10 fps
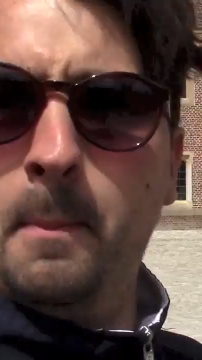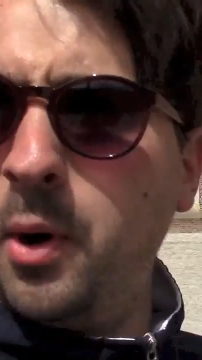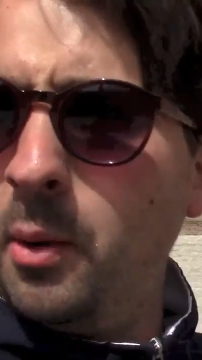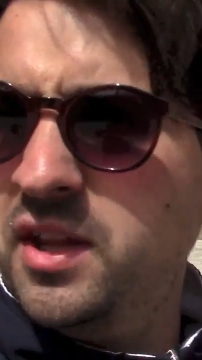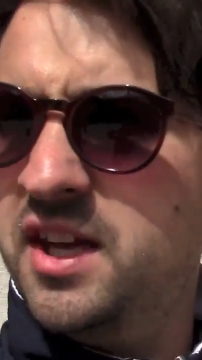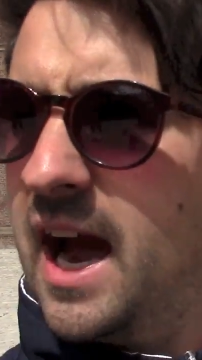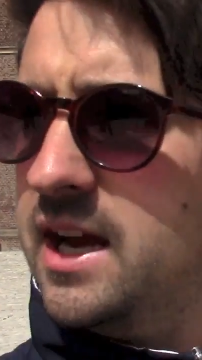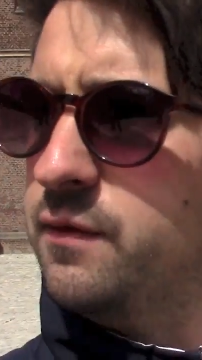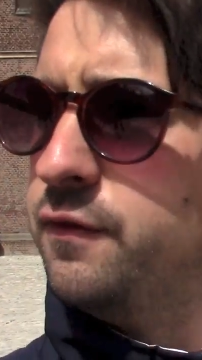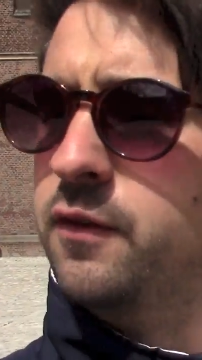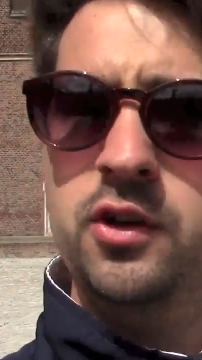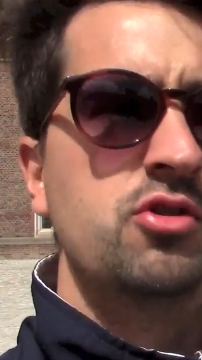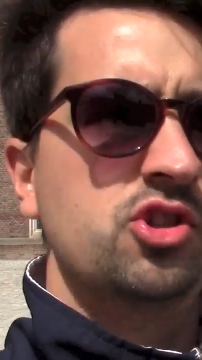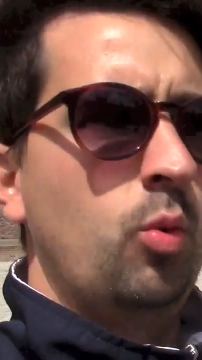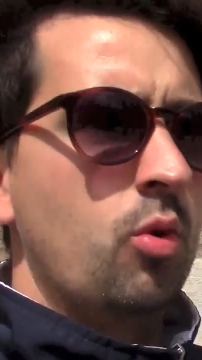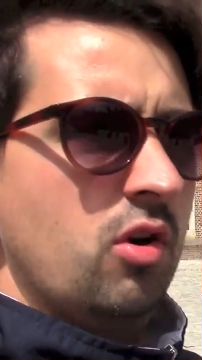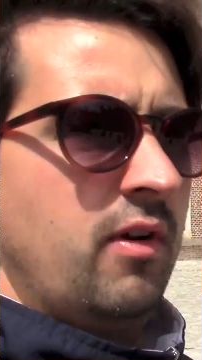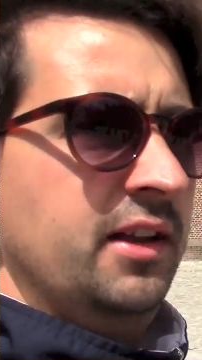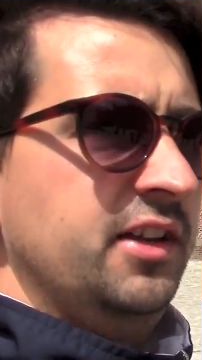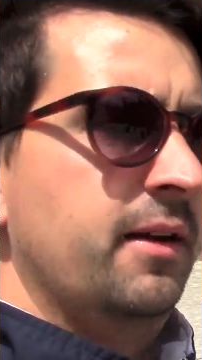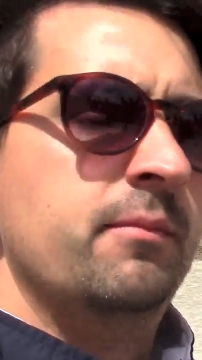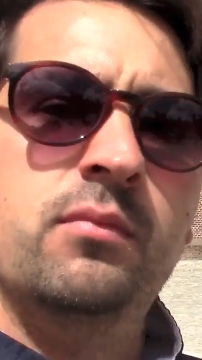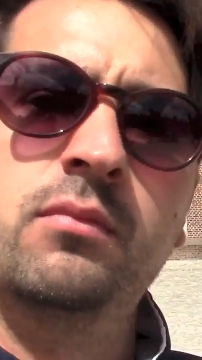Bobby the Eighth used to walk around here.